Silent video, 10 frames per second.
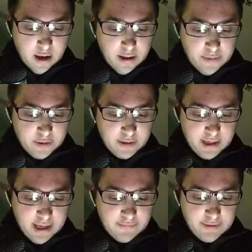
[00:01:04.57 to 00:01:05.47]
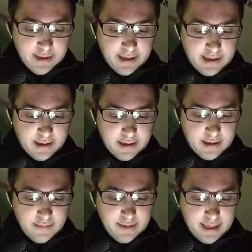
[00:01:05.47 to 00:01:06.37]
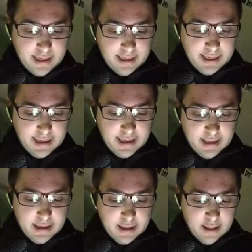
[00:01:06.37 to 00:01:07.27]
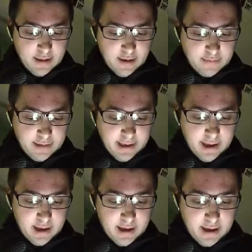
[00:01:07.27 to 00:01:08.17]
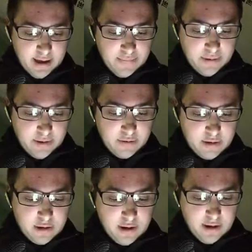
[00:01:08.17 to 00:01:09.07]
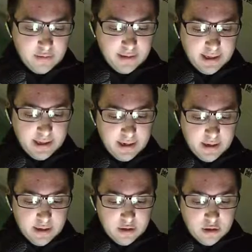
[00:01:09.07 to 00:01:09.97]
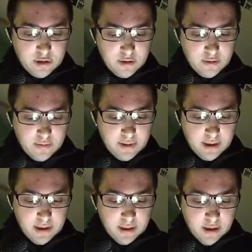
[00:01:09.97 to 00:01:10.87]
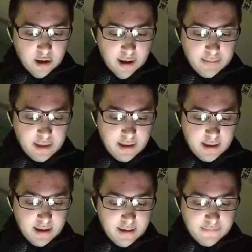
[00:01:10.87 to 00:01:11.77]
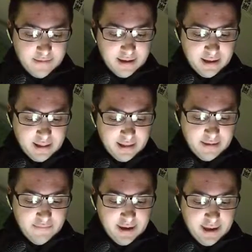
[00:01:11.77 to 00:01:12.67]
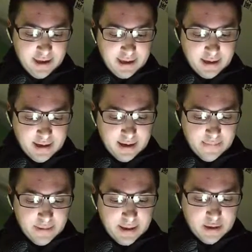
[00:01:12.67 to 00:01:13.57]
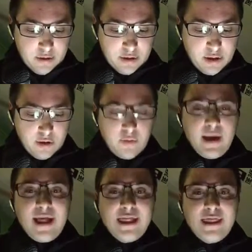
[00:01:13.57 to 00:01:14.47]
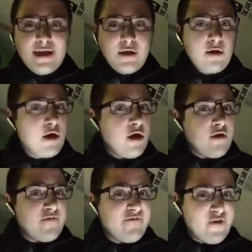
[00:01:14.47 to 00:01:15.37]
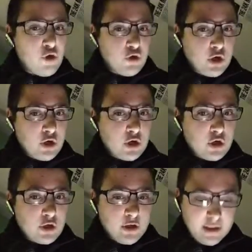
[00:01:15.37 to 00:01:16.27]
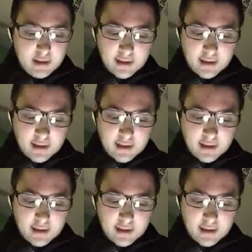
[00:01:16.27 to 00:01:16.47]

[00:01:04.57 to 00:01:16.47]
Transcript: almost every community the lottery approached agreed to the option of leaving it up to their voters.